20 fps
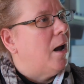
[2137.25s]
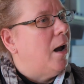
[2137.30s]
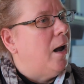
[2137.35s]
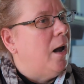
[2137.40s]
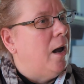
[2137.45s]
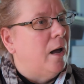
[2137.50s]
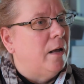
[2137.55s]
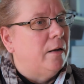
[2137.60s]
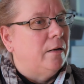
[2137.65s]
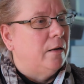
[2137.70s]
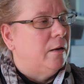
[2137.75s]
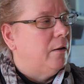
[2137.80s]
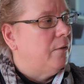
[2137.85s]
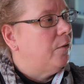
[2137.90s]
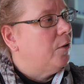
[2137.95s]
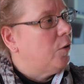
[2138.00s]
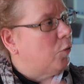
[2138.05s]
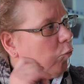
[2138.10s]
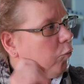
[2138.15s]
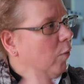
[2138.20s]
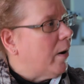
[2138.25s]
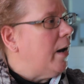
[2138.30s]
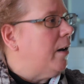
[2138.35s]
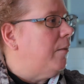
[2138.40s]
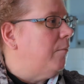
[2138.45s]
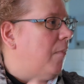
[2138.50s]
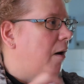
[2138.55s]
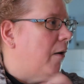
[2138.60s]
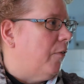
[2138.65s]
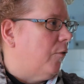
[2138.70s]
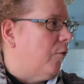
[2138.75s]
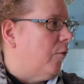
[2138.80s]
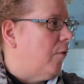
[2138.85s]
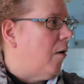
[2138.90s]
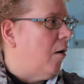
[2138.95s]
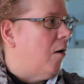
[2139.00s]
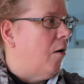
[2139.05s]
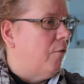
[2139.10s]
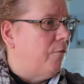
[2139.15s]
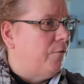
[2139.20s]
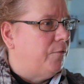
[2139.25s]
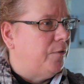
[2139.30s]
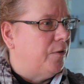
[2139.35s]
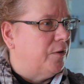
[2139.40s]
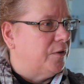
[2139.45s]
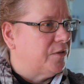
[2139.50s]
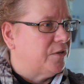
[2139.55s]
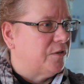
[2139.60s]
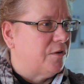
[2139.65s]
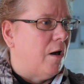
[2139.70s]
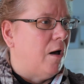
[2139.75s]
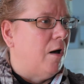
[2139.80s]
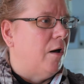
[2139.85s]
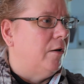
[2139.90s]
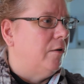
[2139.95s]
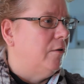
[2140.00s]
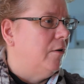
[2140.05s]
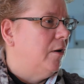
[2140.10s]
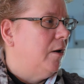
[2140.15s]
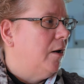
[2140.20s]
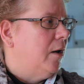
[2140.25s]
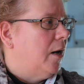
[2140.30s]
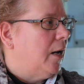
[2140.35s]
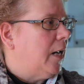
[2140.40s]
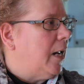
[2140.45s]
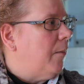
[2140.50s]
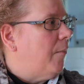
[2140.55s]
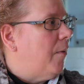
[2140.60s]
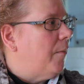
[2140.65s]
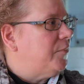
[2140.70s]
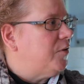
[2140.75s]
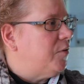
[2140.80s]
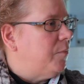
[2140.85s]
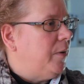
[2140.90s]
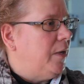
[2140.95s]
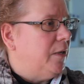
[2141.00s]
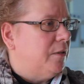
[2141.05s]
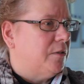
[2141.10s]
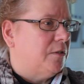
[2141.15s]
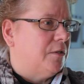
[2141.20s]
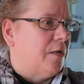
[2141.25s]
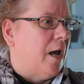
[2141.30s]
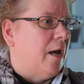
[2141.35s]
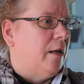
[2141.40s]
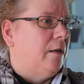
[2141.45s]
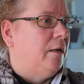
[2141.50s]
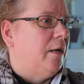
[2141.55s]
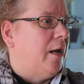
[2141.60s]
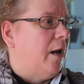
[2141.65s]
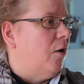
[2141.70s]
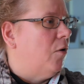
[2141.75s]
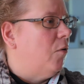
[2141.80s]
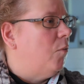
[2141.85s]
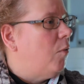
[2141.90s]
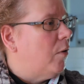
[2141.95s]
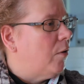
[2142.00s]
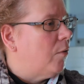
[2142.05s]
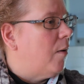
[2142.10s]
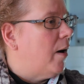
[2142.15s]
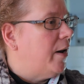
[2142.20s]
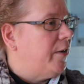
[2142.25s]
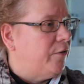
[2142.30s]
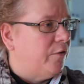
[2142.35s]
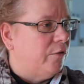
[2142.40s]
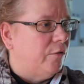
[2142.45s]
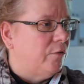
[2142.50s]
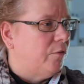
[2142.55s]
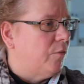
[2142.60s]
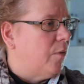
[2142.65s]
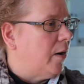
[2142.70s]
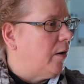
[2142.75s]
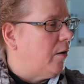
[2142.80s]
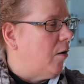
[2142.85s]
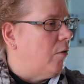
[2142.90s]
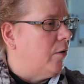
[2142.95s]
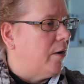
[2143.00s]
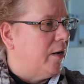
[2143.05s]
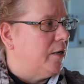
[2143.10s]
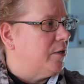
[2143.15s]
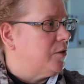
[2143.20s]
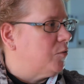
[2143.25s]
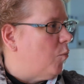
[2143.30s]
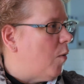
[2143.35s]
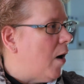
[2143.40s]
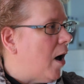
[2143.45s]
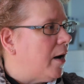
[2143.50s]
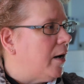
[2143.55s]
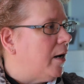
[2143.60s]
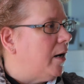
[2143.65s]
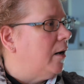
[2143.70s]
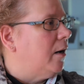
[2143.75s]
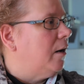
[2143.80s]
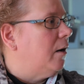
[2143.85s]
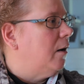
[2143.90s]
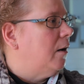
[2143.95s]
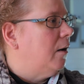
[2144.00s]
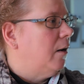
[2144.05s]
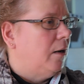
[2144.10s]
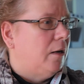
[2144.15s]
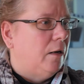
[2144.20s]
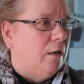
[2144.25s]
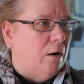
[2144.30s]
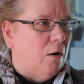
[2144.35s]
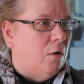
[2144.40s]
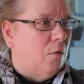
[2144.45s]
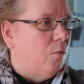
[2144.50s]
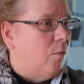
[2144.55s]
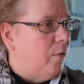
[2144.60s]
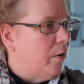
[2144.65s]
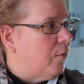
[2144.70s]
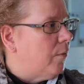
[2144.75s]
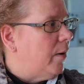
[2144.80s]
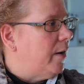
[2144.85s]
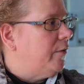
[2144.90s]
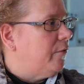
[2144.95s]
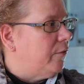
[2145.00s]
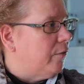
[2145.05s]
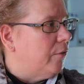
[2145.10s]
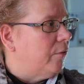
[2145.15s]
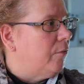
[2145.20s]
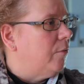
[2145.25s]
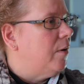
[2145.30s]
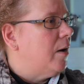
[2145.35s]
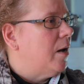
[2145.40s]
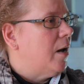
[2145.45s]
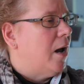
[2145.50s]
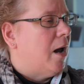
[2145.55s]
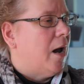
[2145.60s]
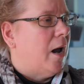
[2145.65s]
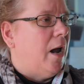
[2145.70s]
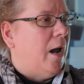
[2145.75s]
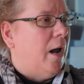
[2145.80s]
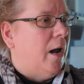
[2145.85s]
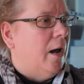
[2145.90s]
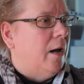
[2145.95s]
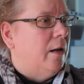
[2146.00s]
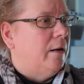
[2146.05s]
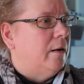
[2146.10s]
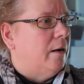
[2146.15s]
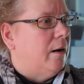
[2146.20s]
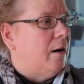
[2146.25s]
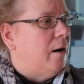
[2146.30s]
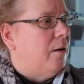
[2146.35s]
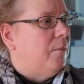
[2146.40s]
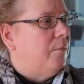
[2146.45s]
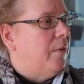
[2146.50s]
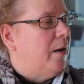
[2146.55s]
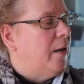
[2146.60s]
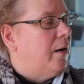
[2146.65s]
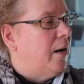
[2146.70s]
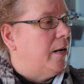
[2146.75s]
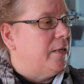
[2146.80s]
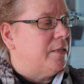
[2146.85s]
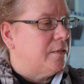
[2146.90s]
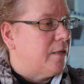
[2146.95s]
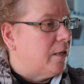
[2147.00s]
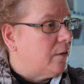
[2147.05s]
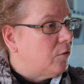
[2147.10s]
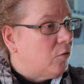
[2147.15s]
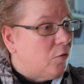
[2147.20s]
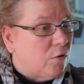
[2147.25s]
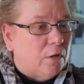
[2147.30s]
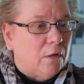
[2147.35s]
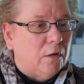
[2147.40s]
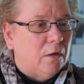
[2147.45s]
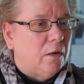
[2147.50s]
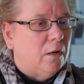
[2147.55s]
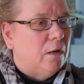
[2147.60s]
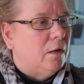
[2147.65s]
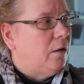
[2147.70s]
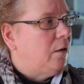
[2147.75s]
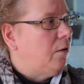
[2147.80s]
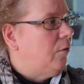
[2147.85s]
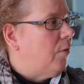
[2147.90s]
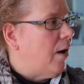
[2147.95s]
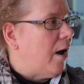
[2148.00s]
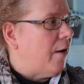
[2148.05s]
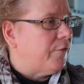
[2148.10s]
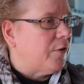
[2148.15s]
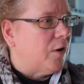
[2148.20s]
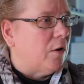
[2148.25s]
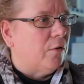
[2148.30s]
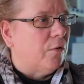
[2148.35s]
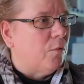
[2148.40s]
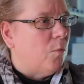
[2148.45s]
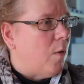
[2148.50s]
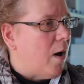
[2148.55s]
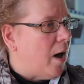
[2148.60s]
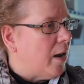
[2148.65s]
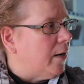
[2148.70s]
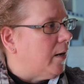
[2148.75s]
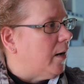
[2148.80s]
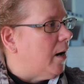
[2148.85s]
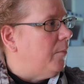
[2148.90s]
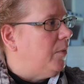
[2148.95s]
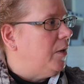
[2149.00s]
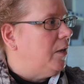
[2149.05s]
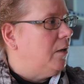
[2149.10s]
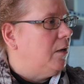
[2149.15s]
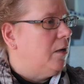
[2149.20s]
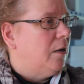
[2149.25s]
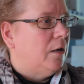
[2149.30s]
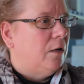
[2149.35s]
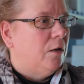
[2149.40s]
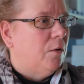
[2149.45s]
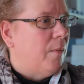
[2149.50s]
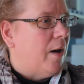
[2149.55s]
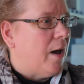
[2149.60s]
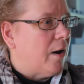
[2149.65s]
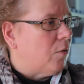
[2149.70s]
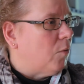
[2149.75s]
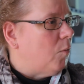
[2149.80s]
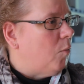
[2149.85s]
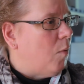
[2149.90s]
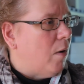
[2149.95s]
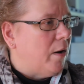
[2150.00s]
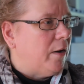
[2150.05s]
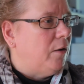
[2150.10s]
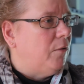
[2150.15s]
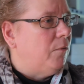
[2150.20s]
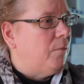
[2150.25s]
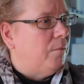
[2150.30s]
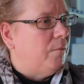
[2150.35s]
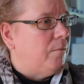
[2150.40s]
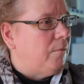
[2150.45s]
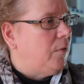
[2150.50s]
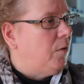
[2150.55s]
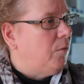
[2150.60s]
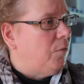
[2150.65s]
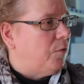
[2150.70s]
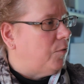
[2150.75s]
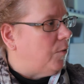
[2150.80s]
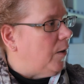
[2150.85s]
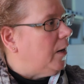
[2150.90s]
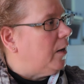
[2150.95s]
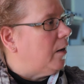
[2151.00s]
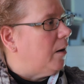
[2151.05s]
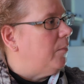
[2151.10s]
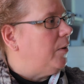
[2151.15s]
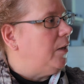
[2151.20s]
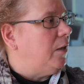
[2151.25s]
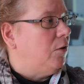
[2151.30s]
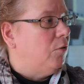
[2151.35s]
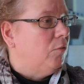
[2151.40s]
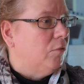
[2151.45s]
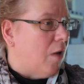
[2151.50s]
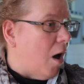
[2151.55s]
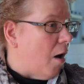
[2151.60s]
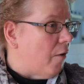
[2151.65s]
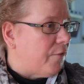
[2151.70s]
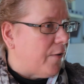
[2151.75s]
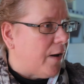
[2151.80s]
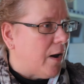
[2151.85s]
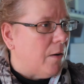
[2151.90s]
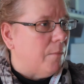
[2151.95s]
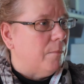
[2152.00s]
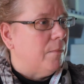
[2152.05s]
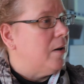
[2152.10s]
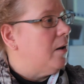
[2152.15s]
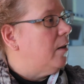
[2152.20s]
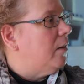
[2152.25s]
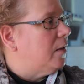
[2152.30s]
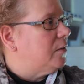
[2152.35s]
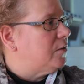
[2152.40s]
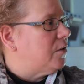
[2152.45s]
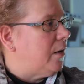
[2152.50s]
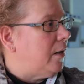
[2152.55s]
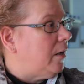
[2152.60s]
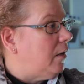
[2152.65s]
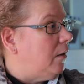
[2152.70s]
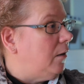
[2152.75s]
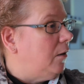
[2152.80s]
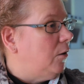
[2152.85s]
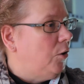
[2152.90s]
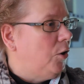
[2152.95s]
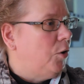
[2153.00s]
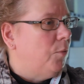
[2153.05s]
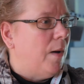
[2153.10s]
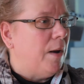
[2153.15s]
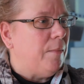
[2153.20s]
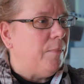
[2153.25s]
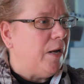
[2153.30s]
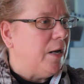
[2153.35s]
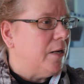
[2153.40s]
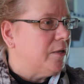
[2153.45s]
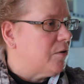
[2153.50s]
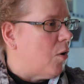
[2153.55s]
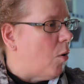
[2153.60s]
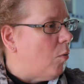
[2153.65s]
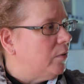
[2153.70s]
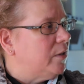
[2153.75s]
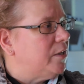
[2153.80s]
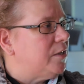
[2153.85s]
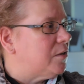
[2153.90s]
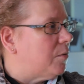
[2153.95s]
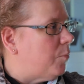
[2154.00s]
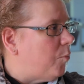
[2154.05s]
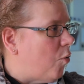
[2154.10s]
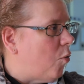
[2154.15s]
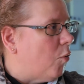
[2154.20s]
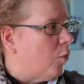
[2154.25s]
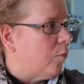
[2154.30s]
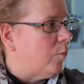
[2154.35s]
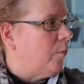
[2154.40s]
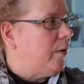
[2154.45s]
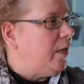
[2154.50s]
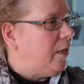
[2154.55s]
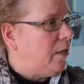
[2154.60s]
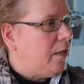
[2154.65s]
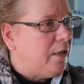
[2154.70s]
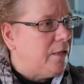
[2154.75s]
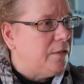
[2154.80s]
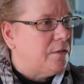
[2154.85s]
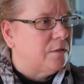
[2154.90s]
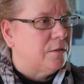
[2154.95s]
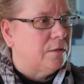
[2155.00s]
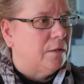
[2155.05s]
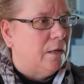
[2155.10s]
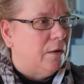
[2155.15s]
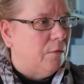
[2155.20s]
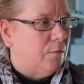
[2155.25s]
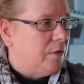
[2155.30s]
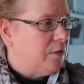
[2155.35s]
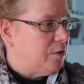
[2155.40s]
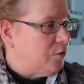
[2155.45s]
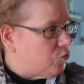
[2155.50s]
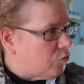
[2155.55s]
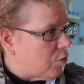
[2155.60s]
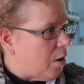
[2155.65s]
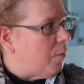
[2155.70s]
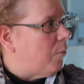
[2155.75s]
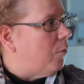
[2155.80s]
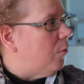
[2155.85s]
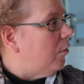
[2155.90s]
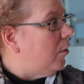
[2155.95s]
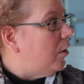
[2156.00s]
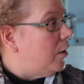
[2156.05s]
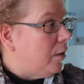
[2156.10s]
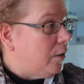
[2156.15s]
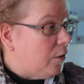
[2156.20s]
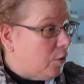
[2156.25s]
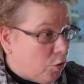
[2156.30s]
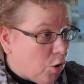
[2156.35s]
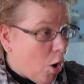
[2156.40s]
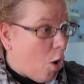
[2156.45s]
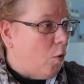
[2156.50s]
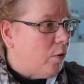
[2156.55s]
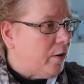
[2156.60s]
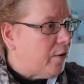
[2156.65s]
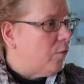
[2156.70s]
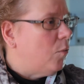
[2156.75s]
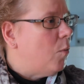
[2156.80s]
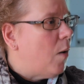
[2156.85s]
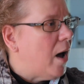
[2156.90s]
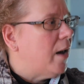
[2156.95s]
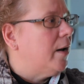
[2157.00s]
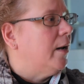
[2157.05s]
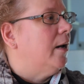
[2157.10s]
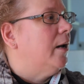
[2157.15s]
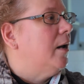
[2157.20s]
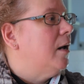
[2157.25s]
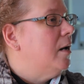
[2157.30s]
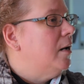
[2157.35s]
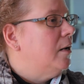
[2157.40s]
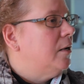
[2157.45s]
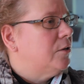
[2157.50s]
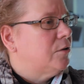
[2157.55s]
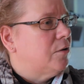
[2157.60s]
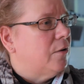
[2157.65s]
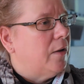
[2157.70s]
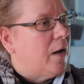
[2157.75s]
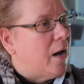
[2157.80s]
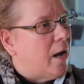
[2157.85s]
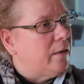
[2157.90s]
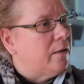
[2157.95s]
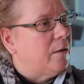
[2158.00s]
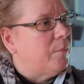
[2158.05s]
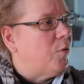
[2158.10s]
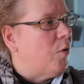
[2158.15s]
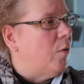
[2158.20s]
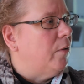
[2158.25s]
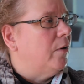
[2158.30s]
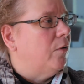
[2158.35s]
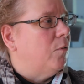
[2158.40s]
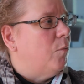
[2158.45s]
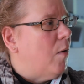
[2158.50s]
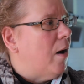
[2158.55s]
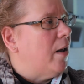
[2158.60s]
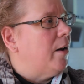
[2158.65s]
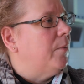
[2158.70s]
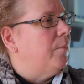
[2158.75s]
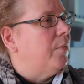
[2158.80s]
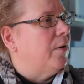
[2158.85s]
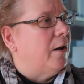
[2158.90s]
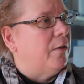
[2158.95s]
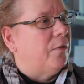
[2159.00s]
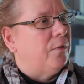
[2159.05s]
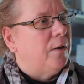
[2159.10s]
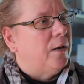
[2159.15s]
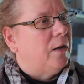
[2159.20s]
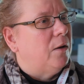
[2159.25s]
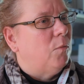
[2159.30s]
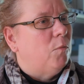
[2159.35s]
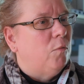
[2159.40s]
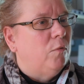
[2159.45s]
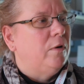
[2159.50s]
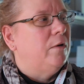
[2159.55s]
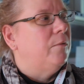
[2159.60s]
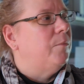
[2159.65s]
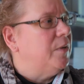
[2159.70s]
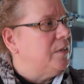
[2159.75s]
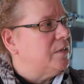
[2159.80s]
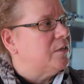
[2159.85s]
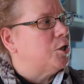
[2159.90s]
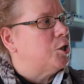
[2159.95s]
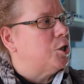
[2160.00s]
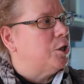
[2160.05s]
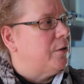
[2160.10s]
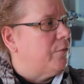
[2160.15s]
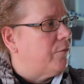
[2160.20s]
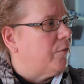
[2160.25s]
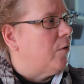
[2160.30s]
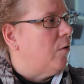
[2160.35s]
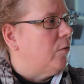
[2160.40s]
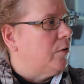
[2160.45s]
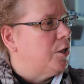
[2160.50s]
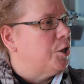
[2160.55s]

And the grandmother of the son came up to me and said, "Gayle, what do I do? Do I go to his wedding? What do I do?" And I said, "Look, you have to go to the wedding. I mean, no matter what you think, I mean, you love him. You may be his only support when he's in trouble. Go to the wedding." So they end up going to the wedding, but I think it wouldn't have been such a difficult